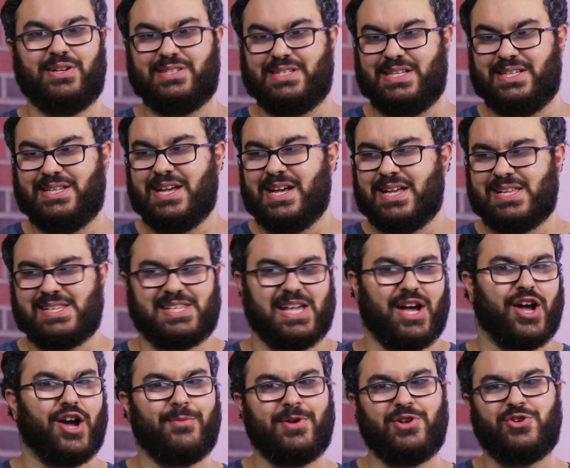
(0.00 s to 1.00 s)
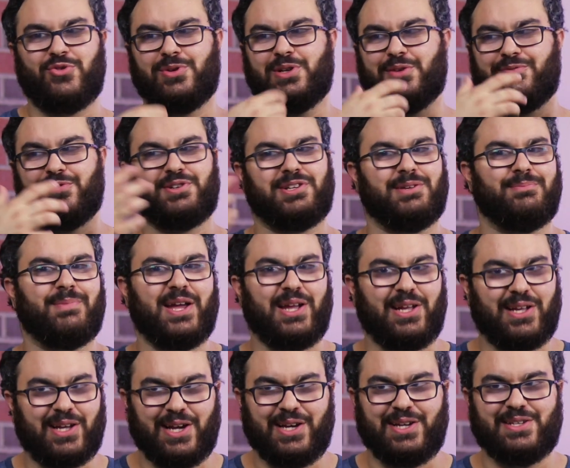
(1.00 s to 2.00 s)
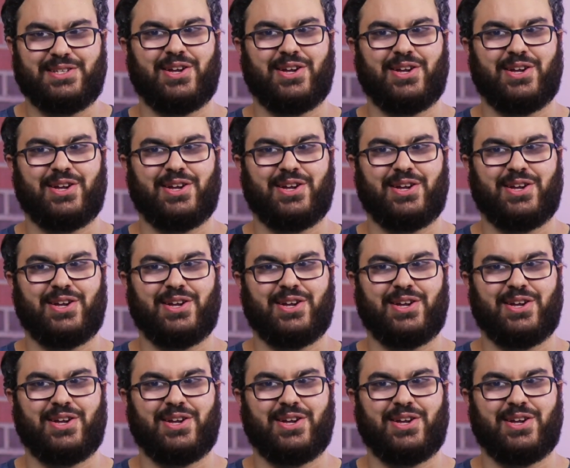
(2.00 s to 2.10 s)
Does he suck him into a different dimension?